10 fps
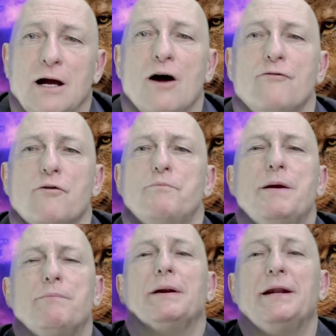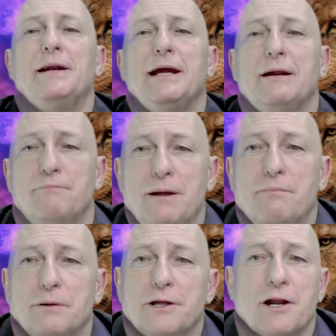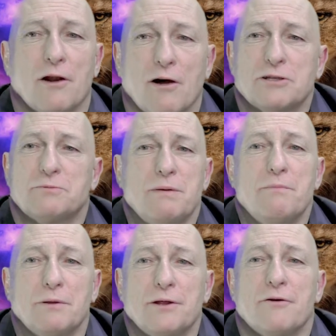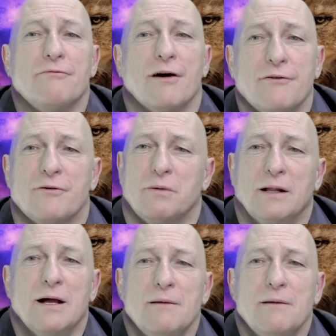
for people in need, people that are lost, people that are vulnerable,